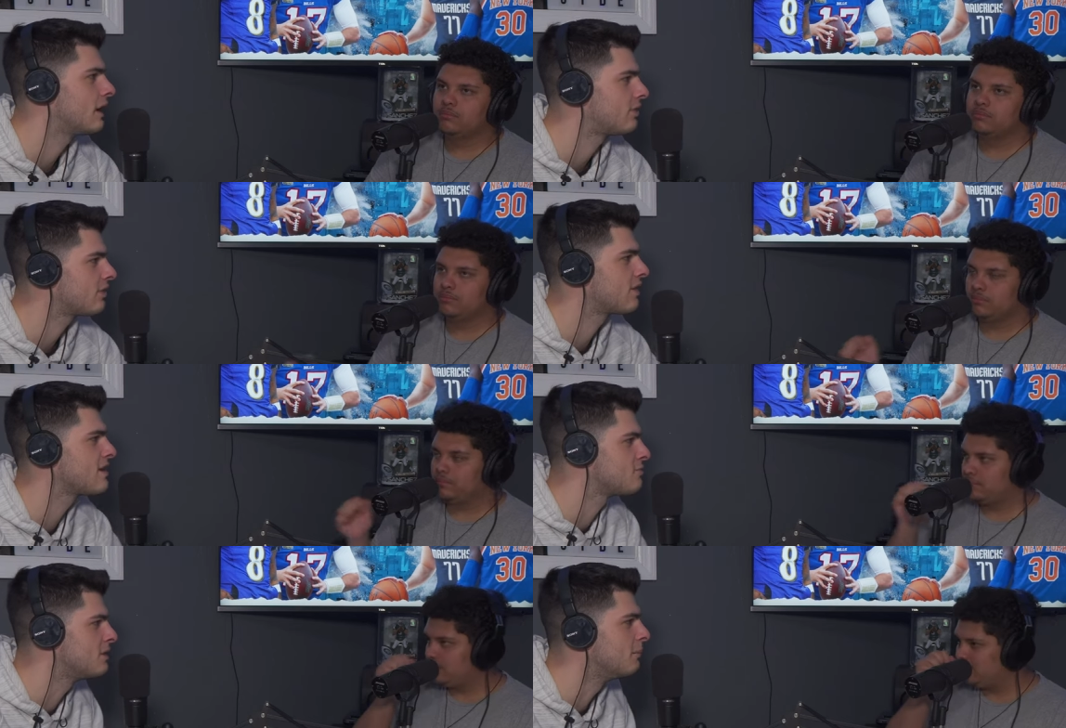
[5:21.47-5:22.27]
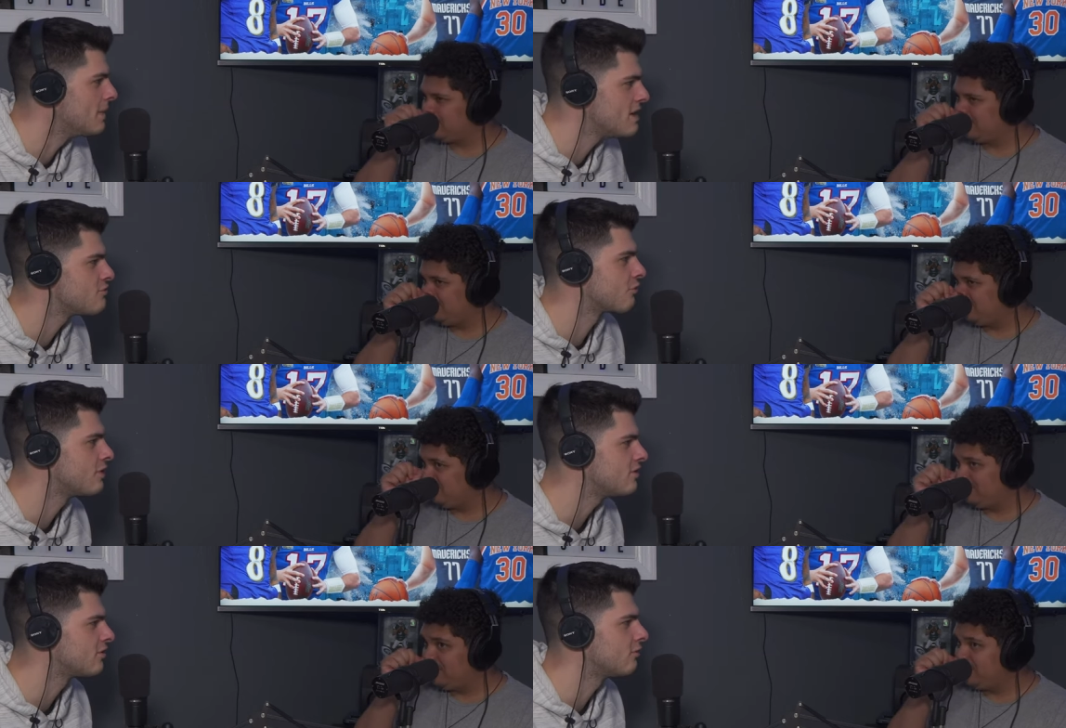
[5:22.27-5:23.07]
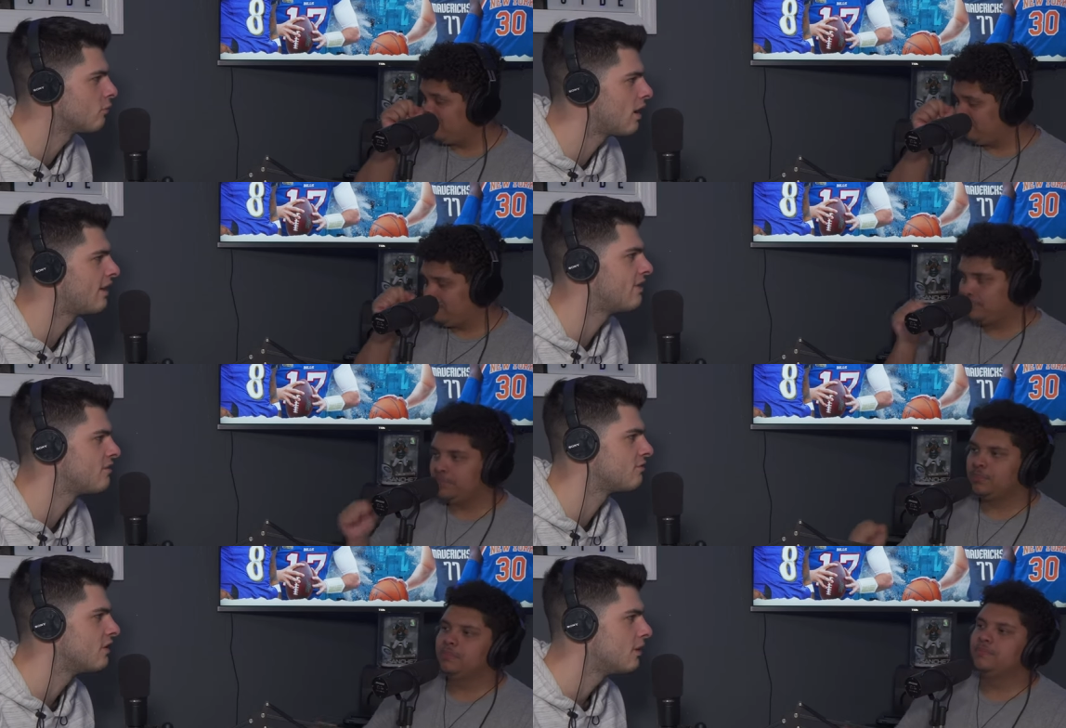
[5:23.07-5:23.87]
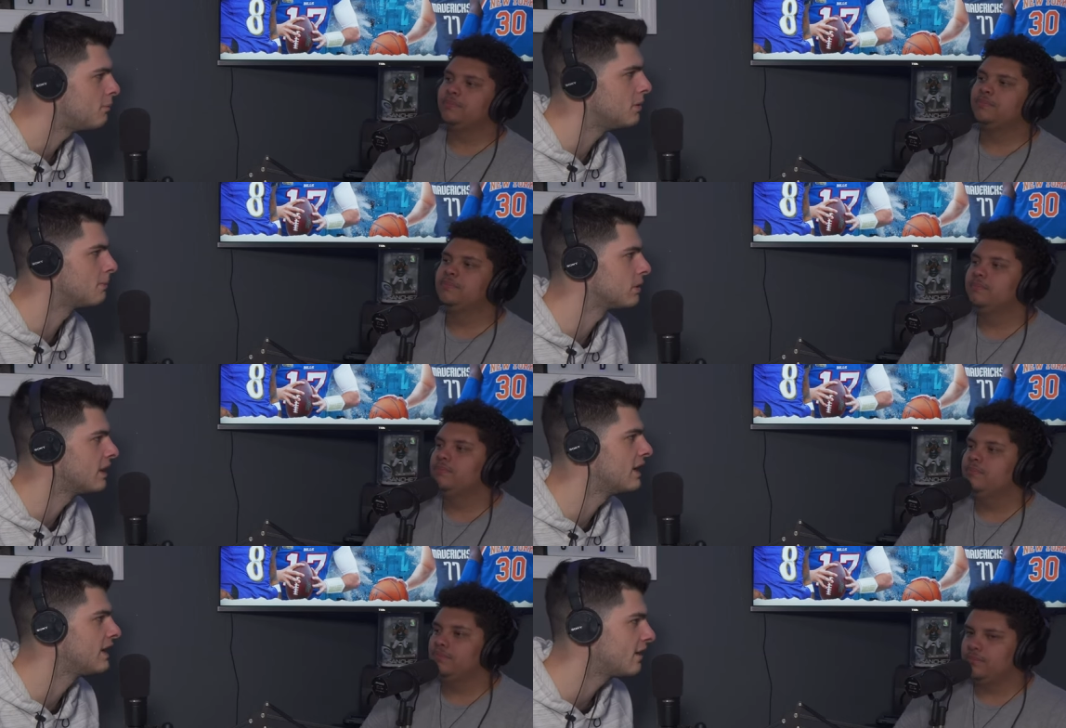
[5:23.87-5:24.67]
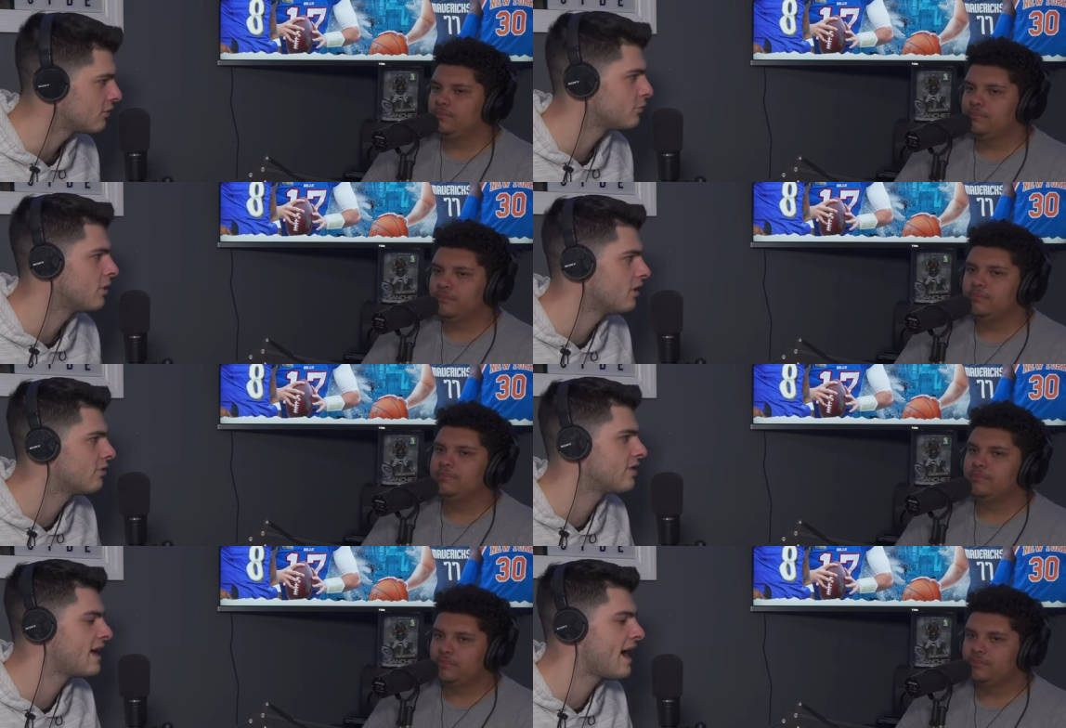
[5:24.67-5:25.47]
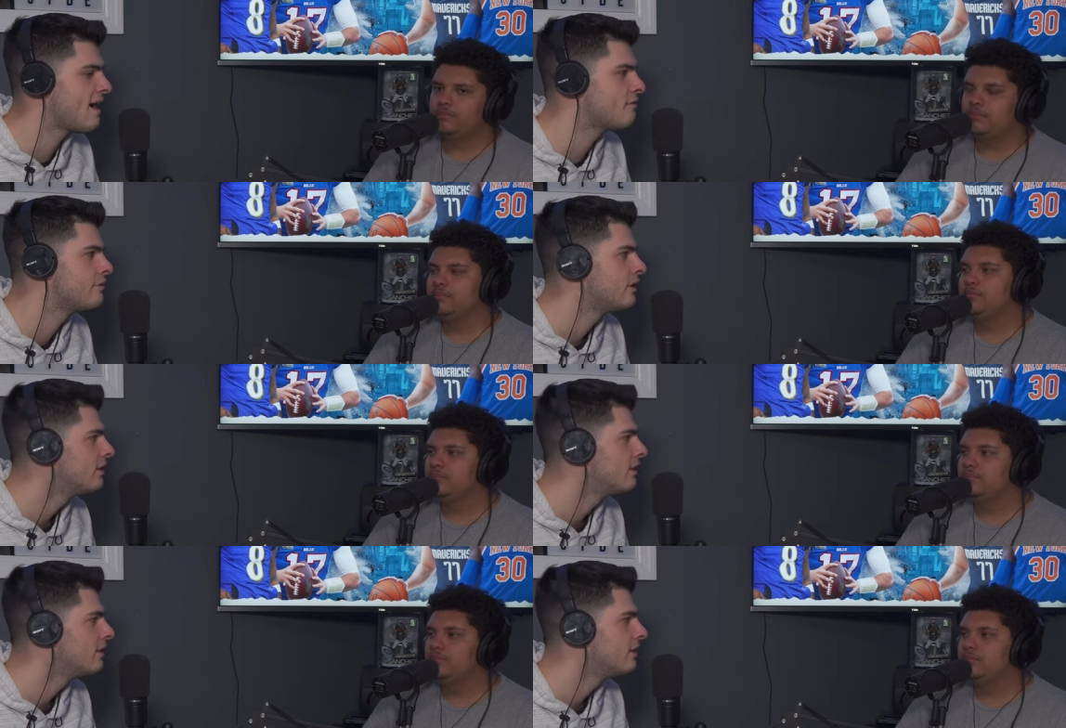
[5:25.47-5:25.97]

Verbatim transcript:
Speaker 1: And I think that's been a major reason of why they've been playing as well as they have.